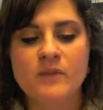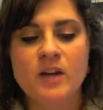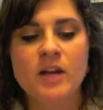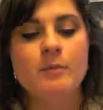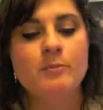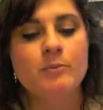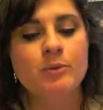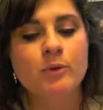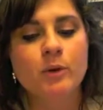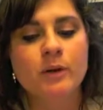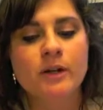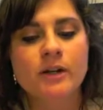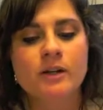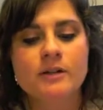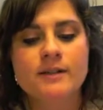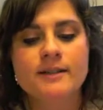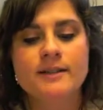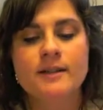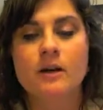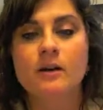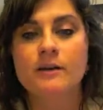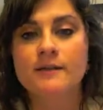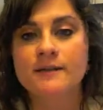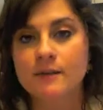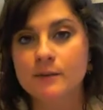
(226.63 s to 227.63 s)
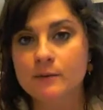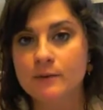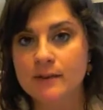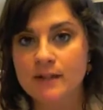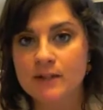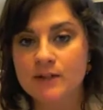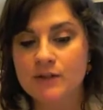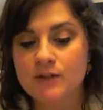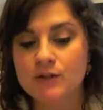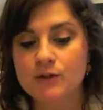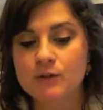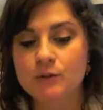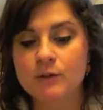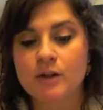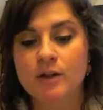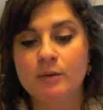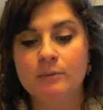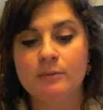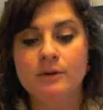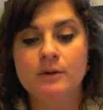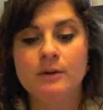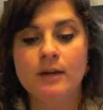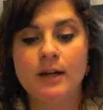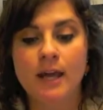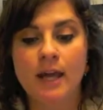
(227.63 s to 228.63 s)
Employers also need to
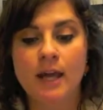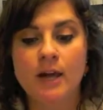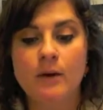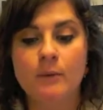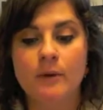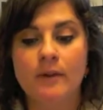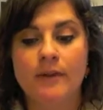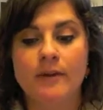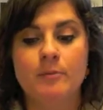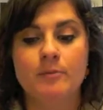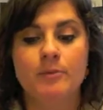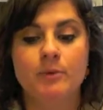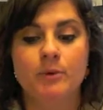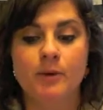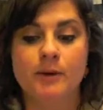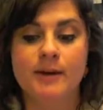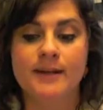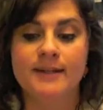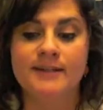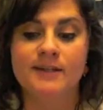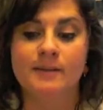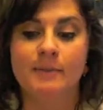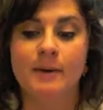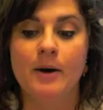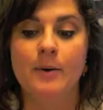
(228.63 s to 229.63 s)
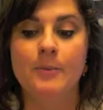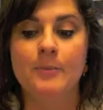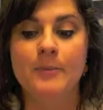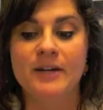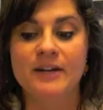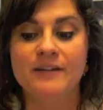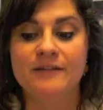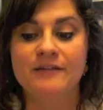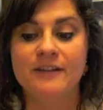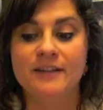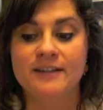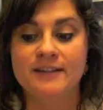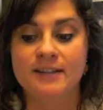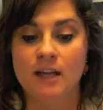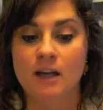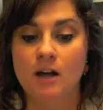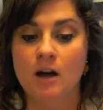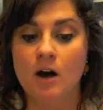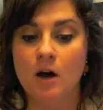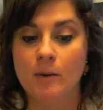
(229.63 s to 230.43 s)
communicate with employees about benefits and